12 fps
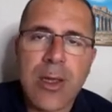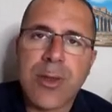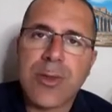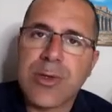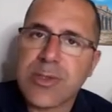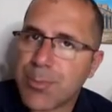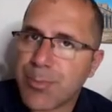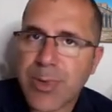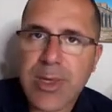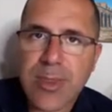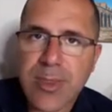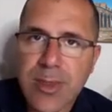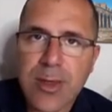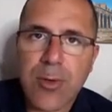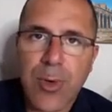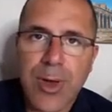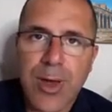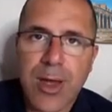there's a big thing
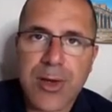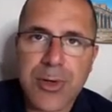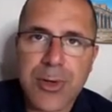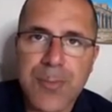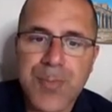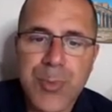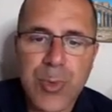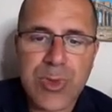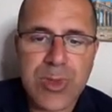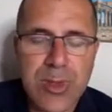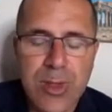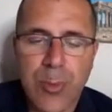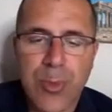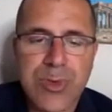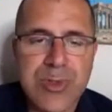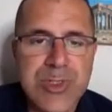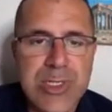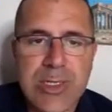going on here with
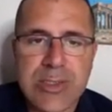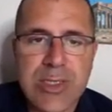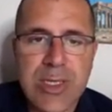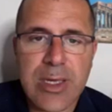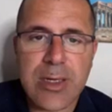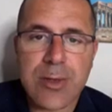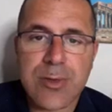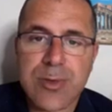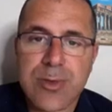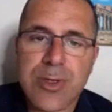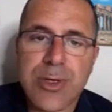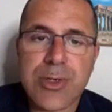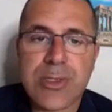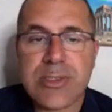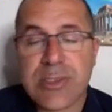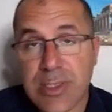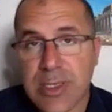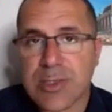GSK. There
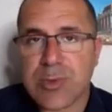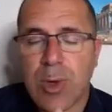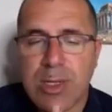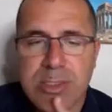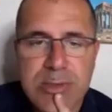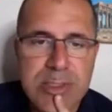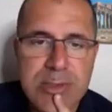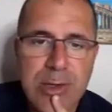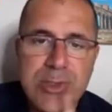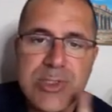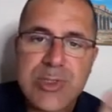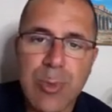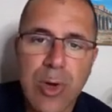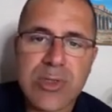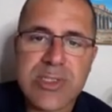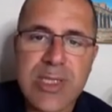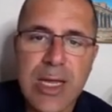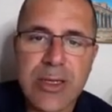is this, watch this now. Small
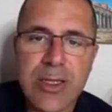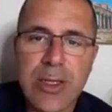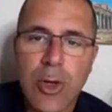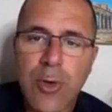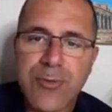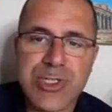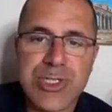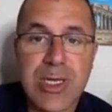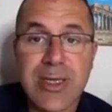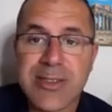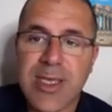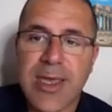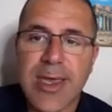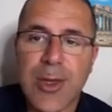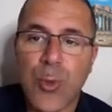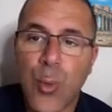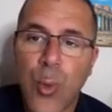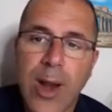study of
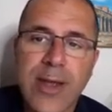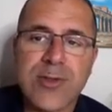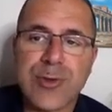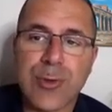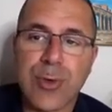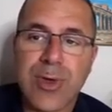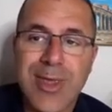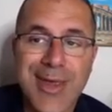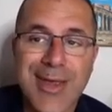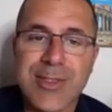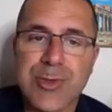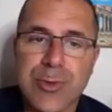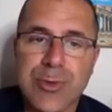GSK rectal cancer